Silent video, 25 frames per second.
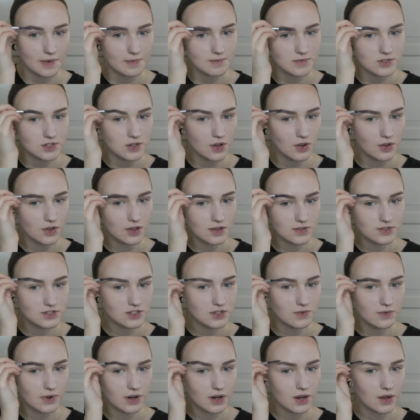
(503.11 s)
I'm so
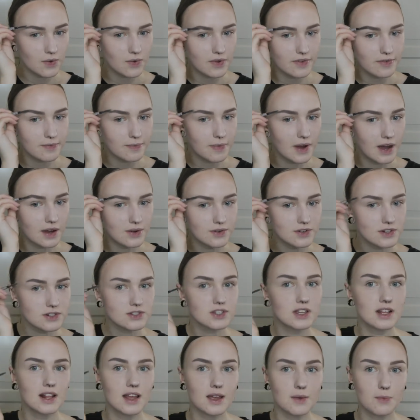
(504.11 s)
used to working with
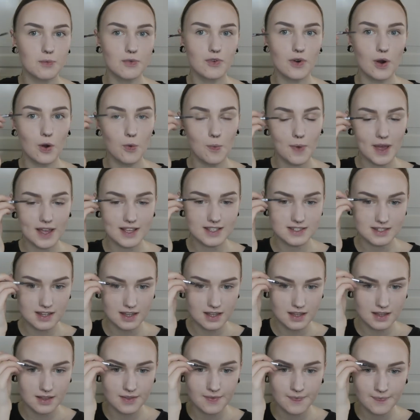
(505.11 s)
powders and like pomades
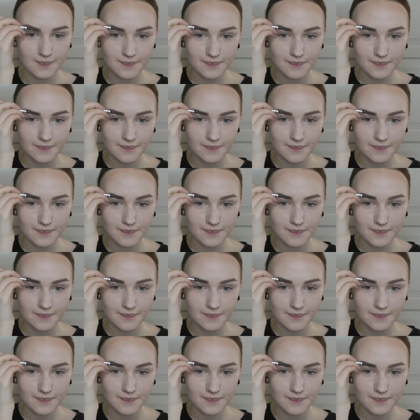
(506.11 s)
and